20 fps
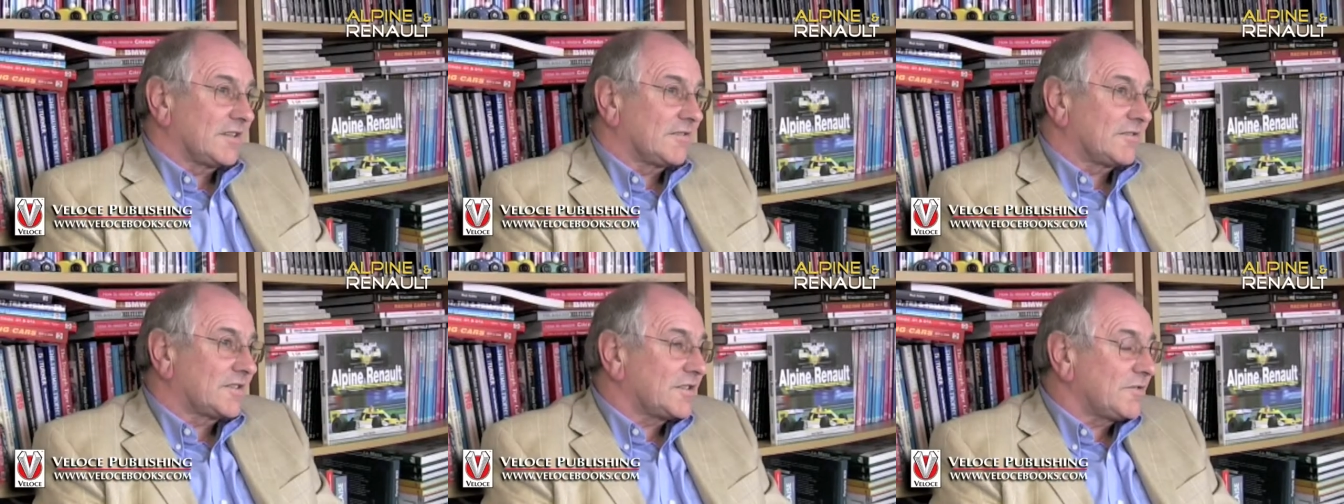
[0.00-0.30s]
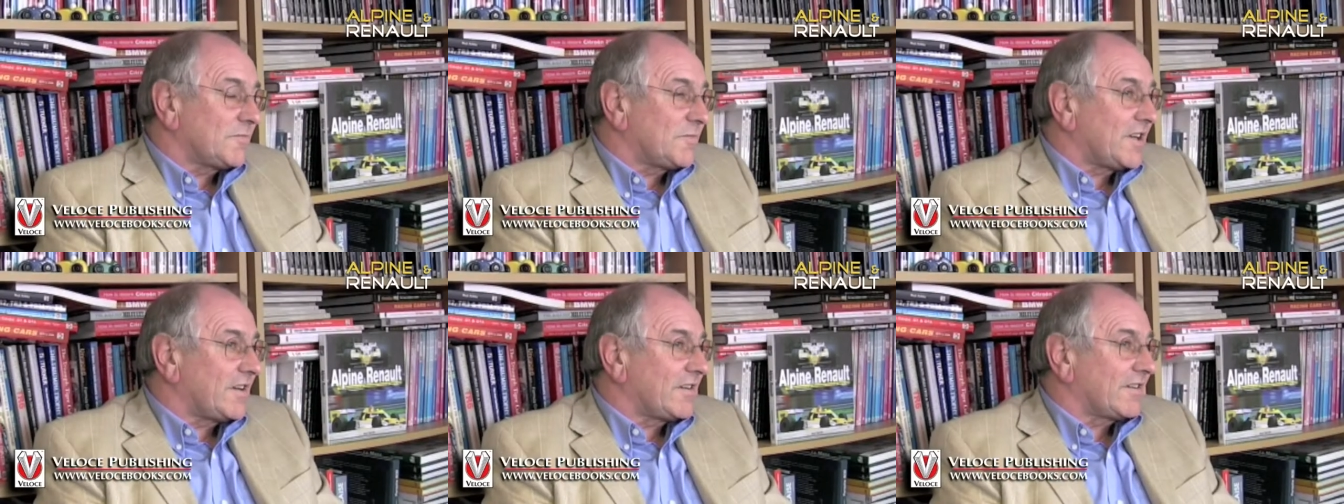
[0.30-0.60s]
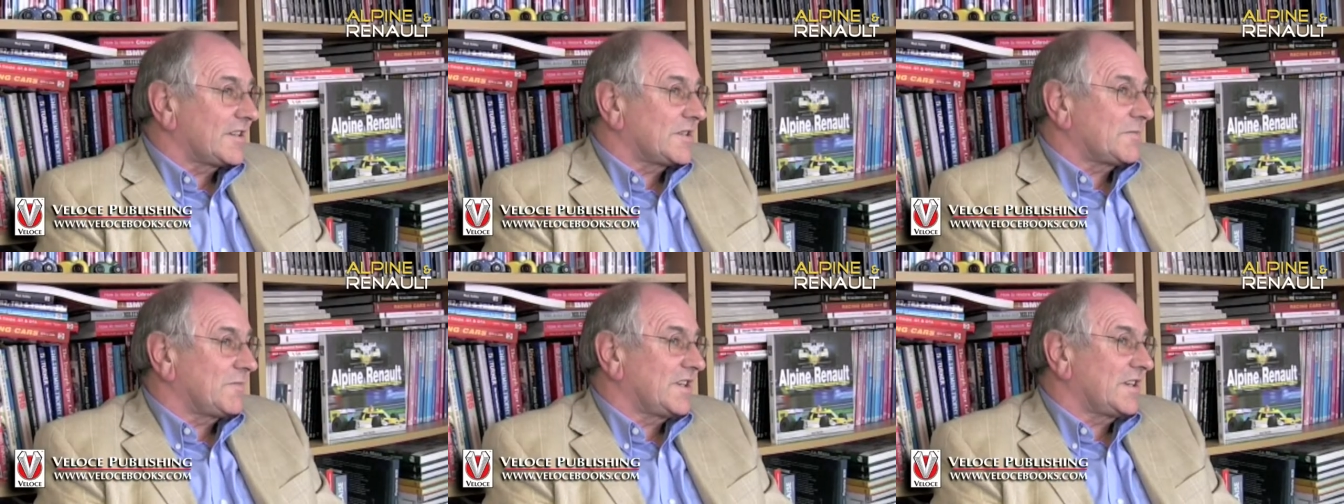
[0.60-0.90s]
There are two
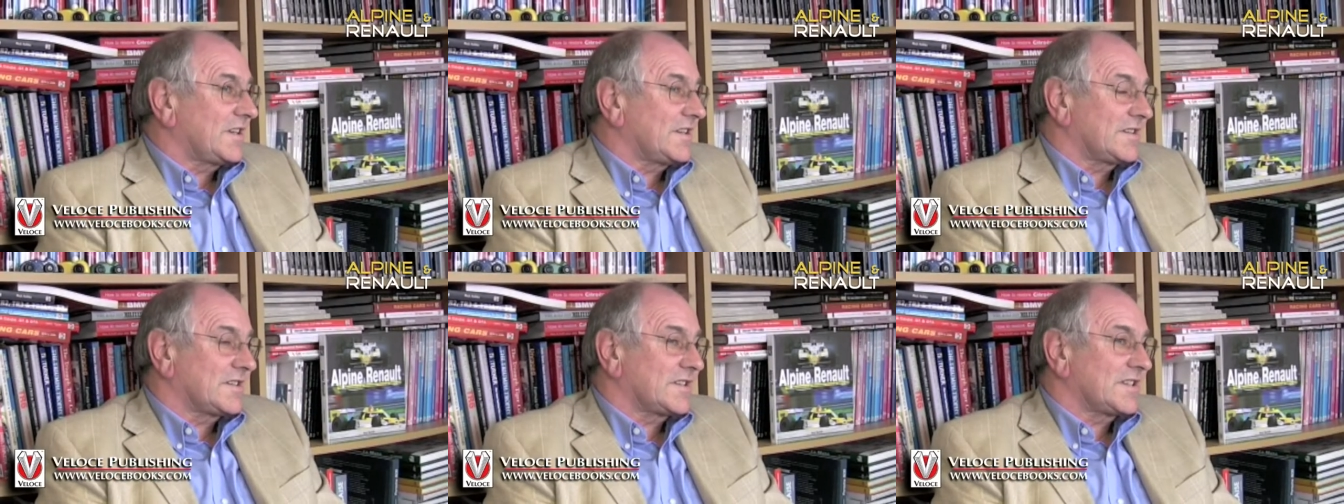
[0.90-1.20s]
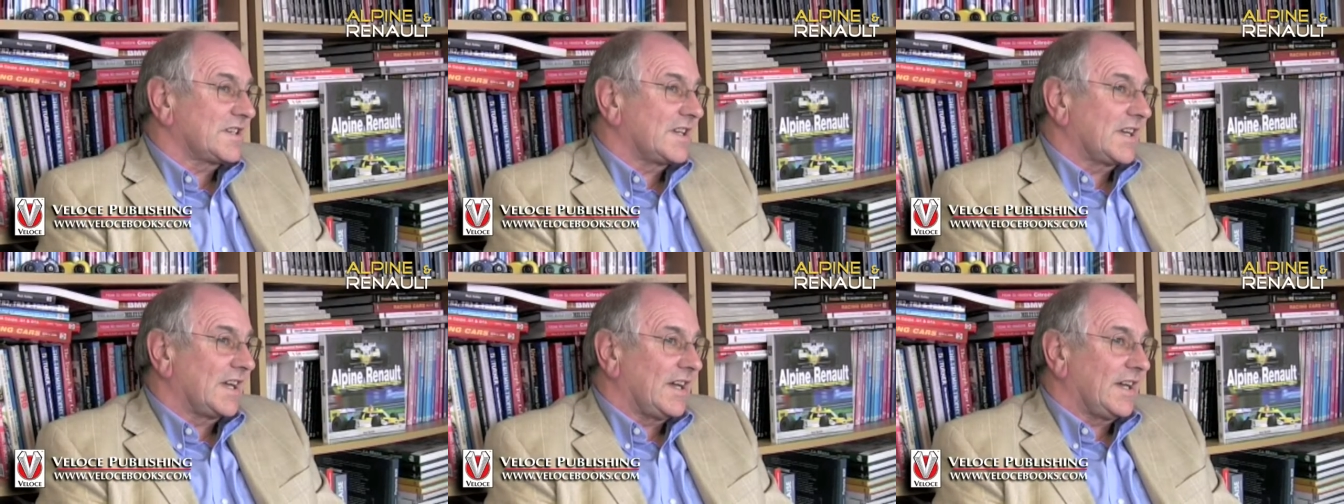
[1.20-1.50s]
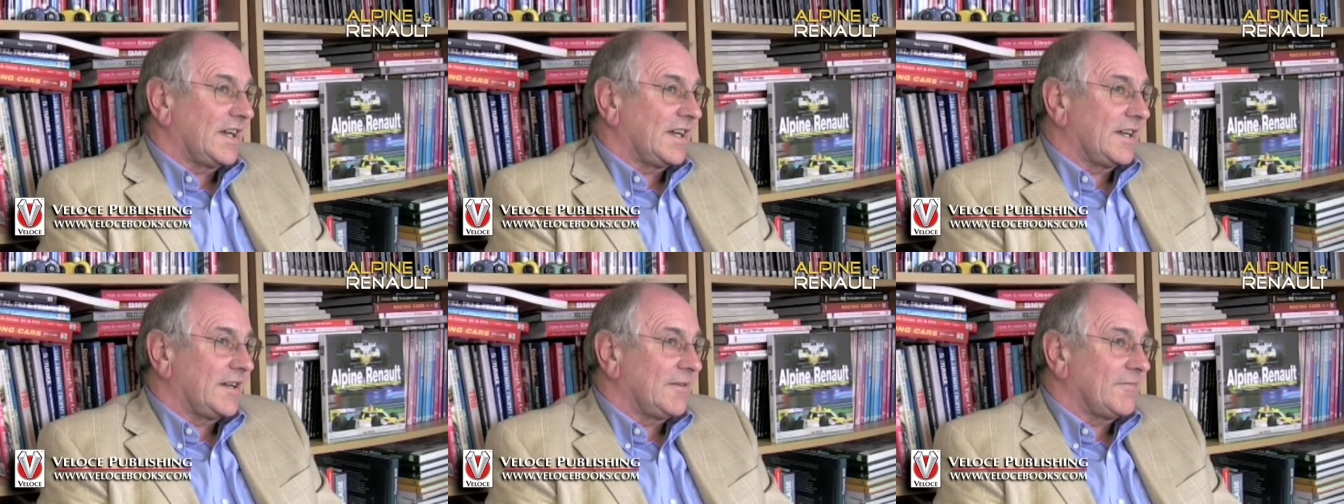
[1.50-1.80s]
periods because
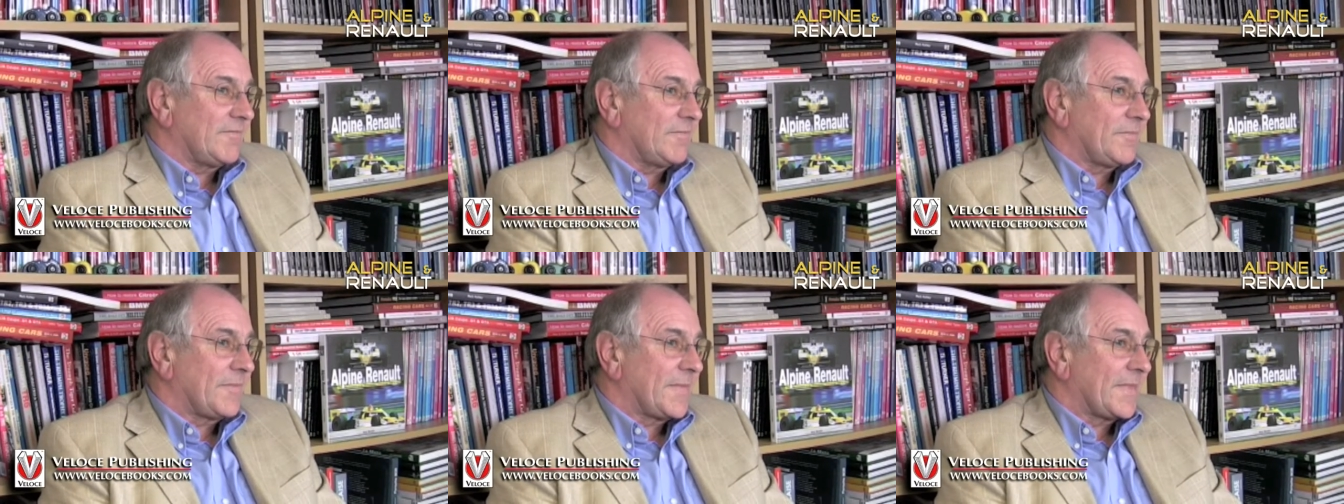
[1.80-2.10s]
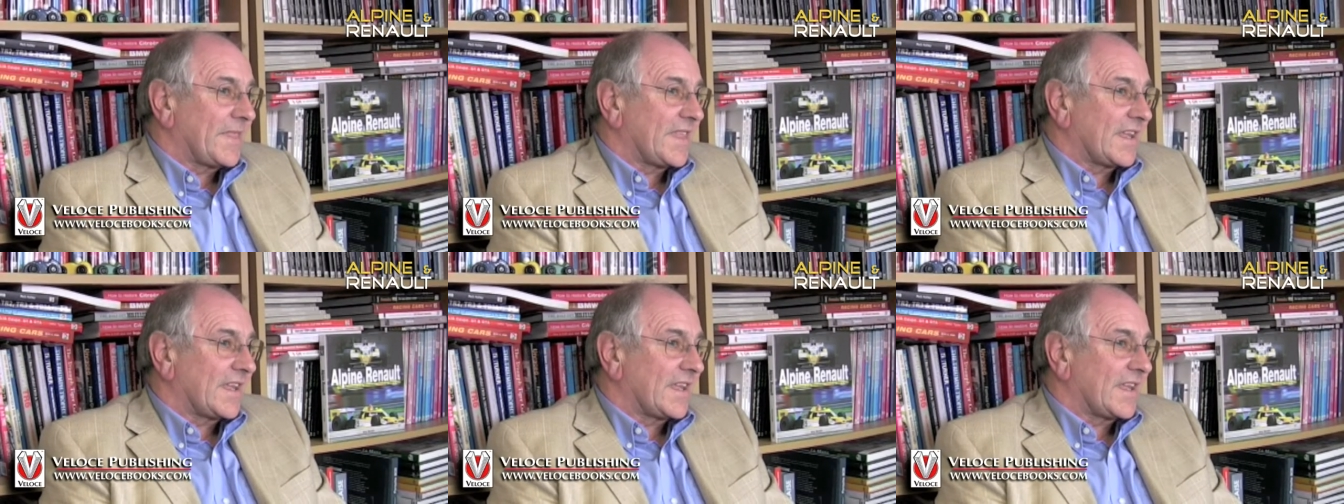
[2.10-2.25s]
um,